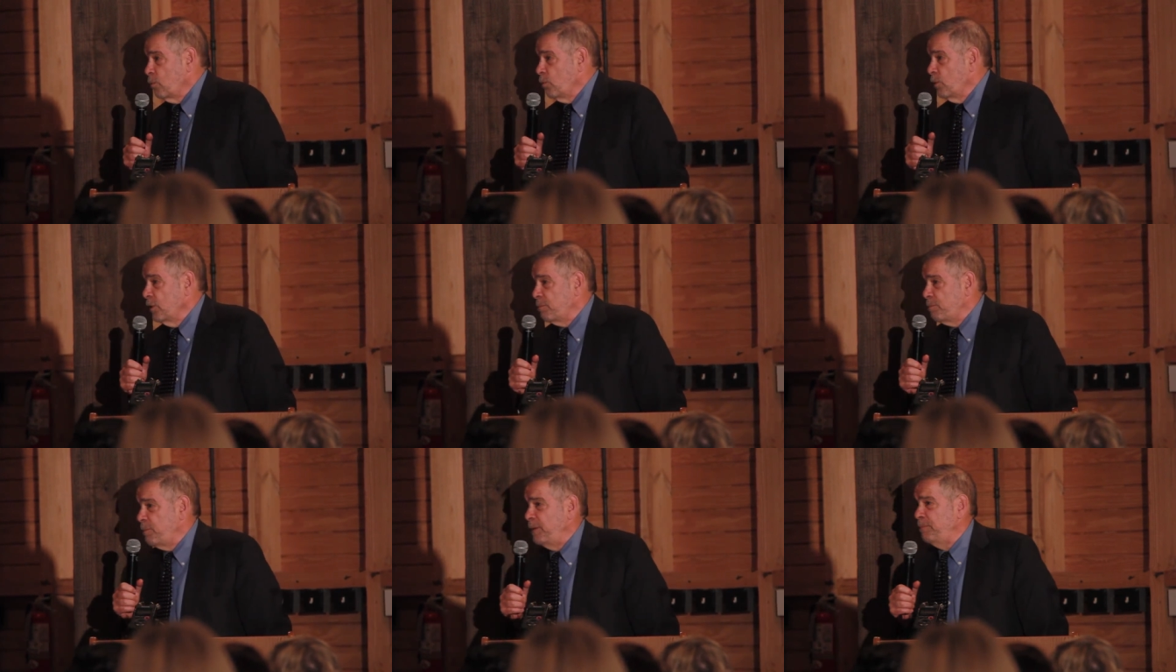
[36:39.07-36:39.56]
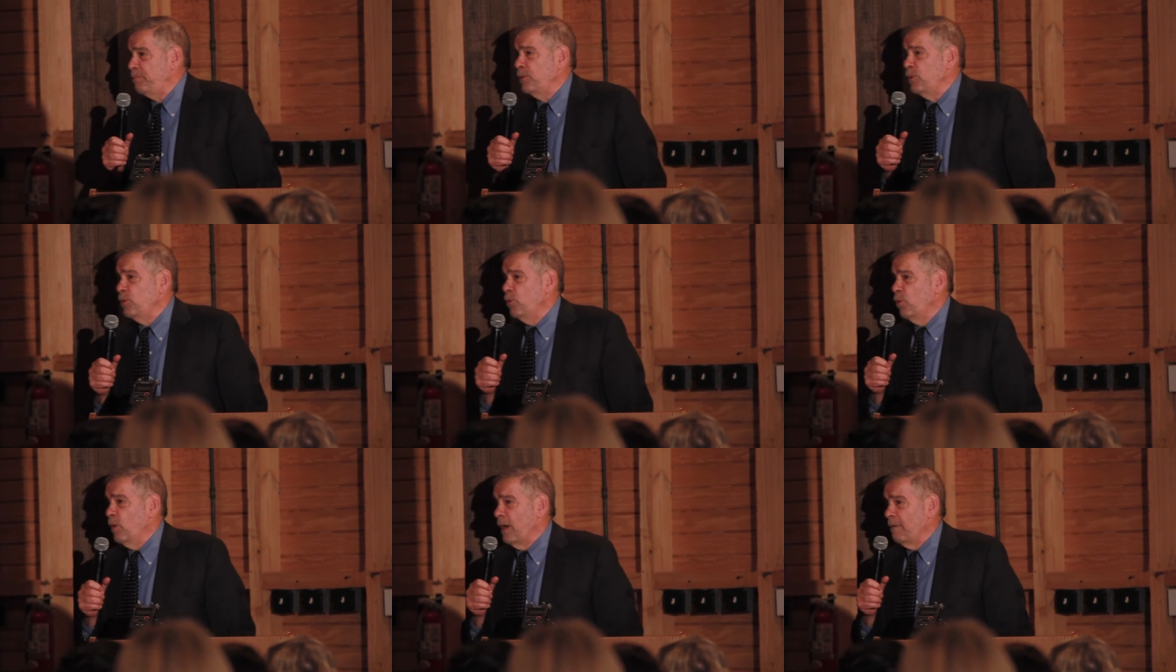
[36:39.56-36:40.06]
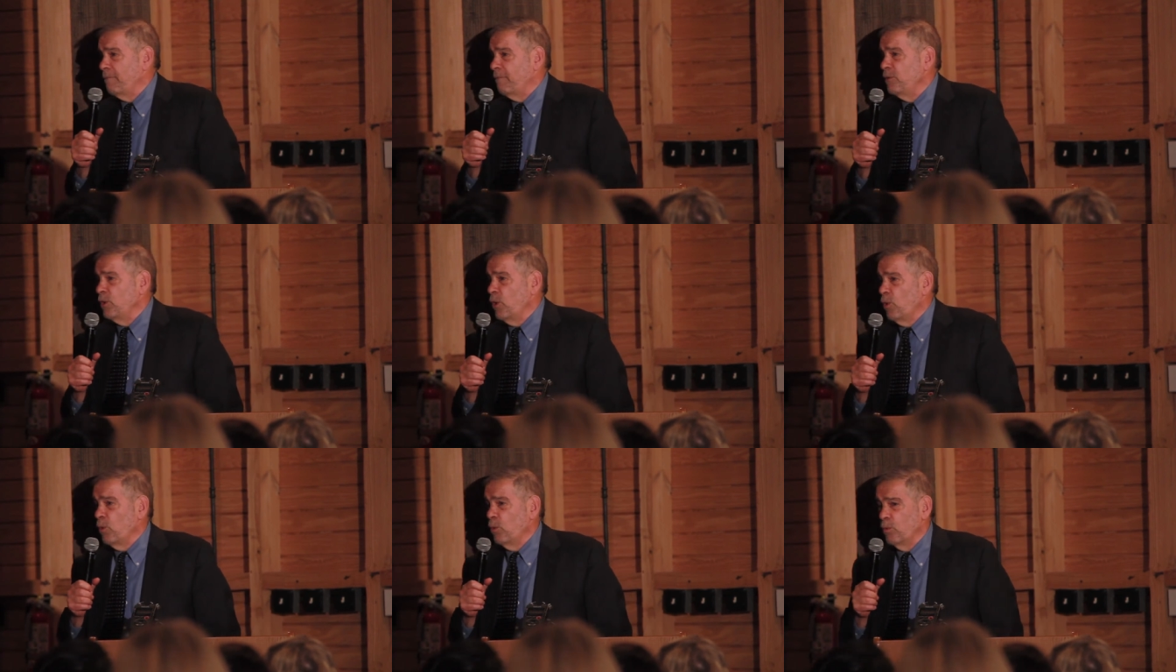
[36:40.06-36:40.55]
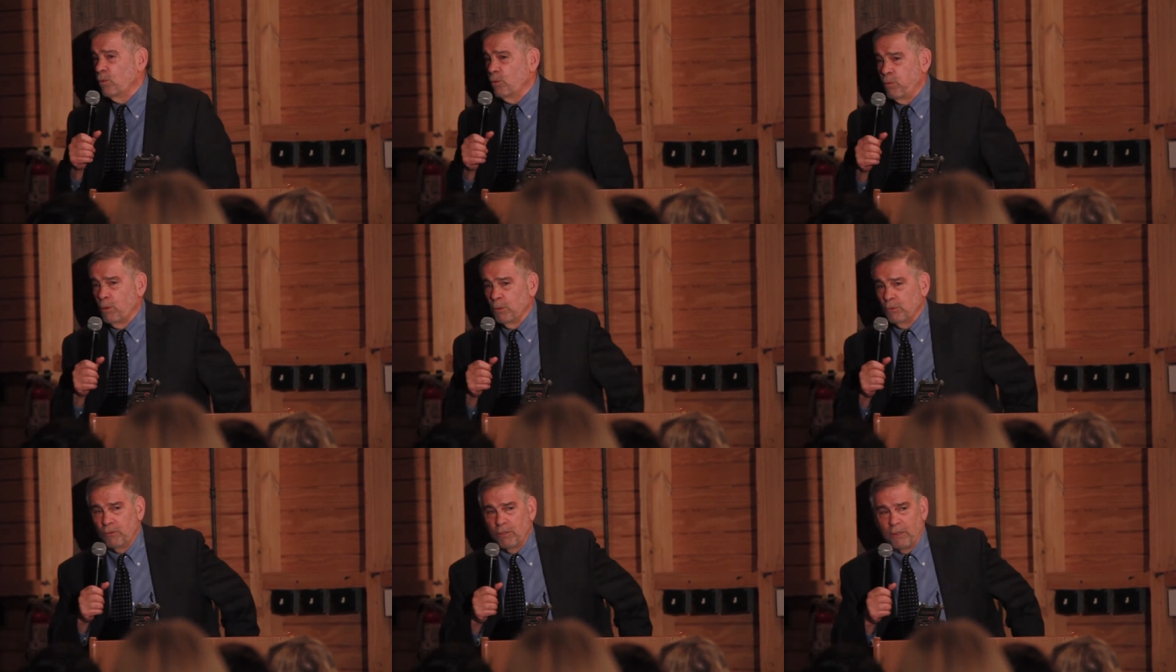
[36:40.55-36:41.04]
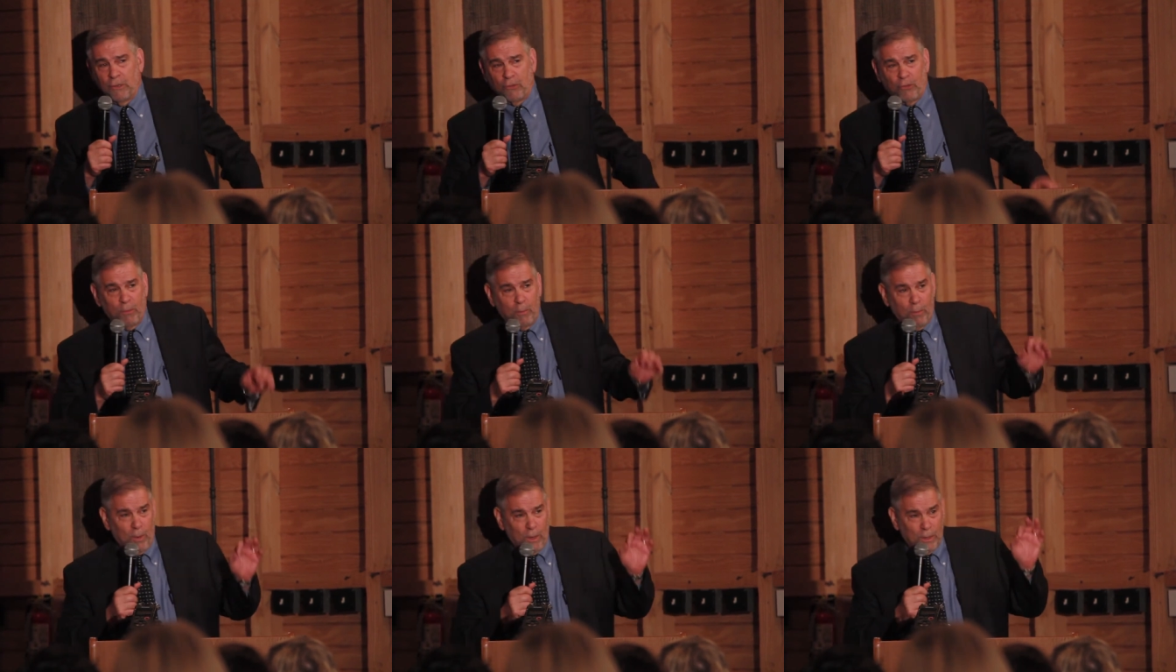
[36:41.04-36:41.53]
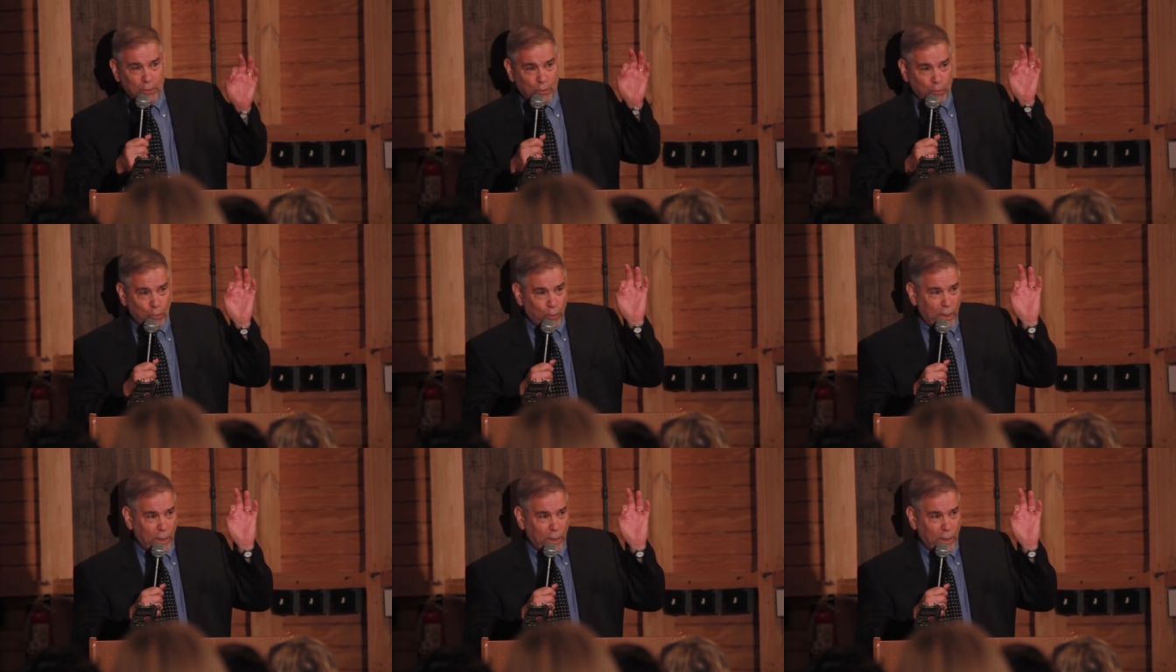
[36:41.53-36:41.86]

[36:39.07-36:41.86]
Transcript: With people who have no quotation marks